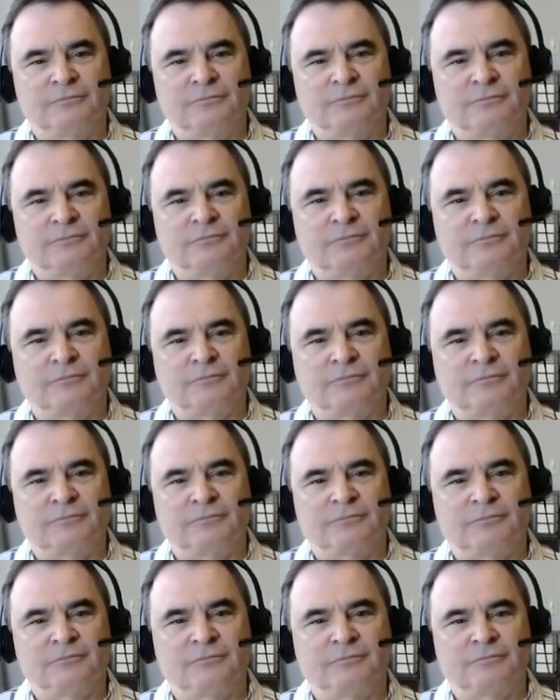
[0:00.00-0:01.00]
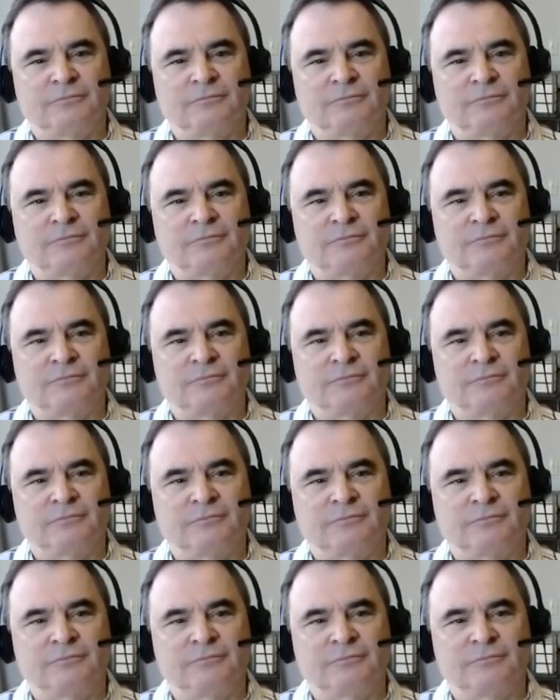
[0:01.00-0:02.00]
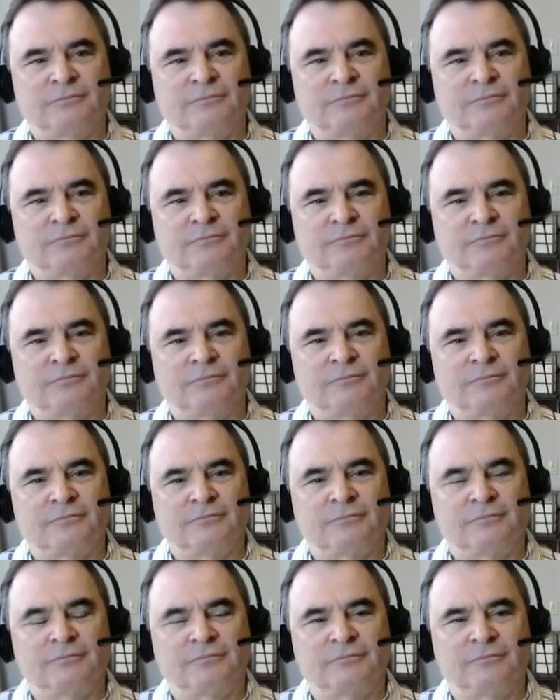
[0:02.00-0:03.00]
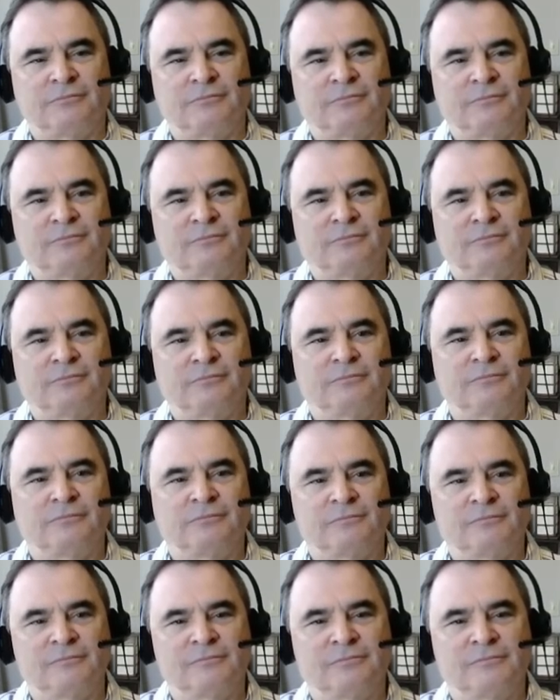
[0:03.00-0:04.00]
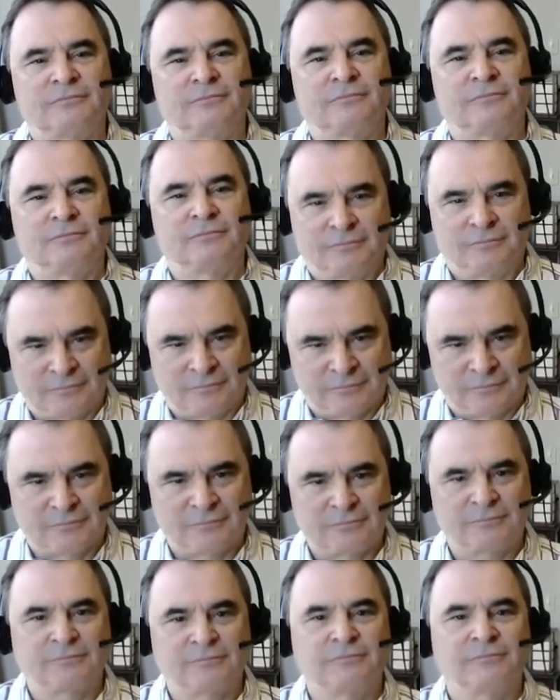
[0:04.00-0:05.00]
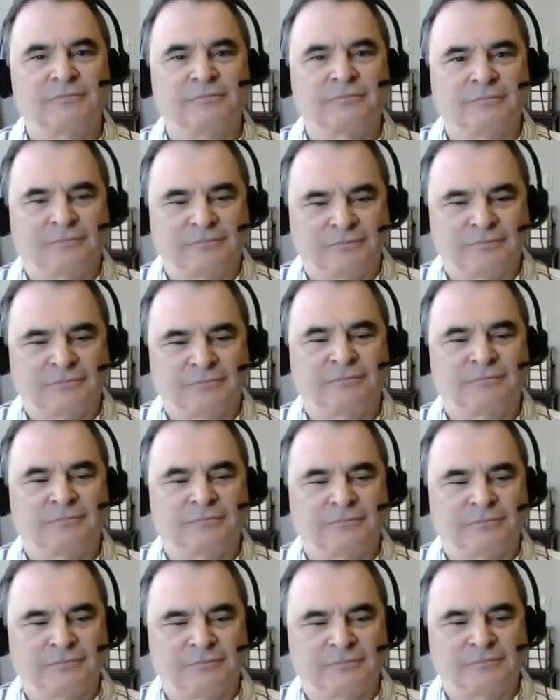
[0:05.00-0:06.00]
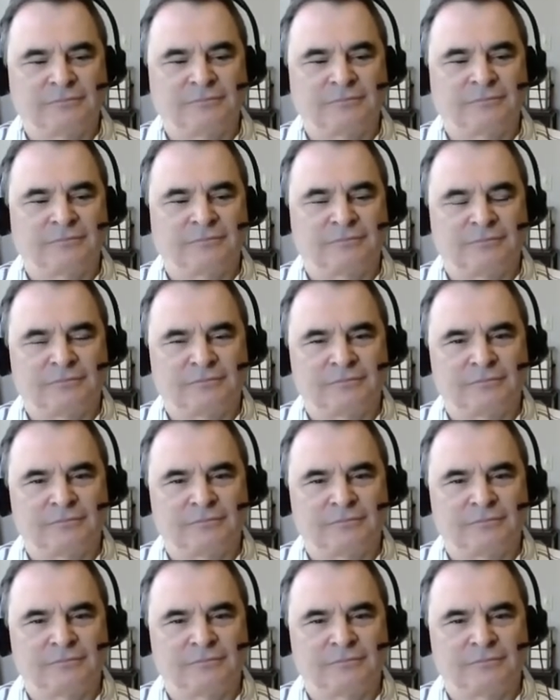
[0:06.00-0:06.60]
[no speech]